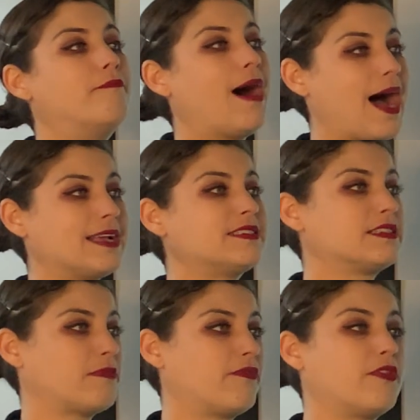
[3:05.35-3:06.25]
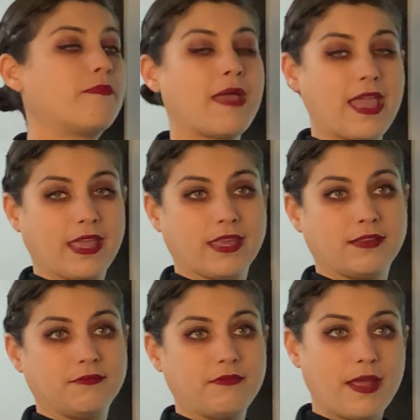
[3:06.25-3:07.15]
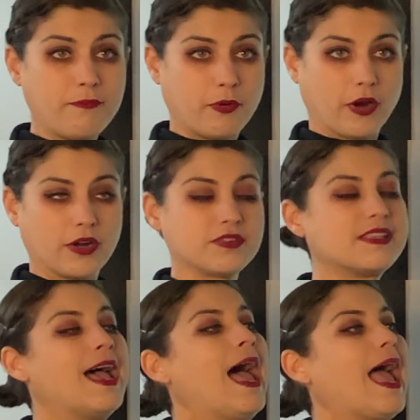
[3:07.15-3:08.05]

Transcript: by some of the pagan emperors.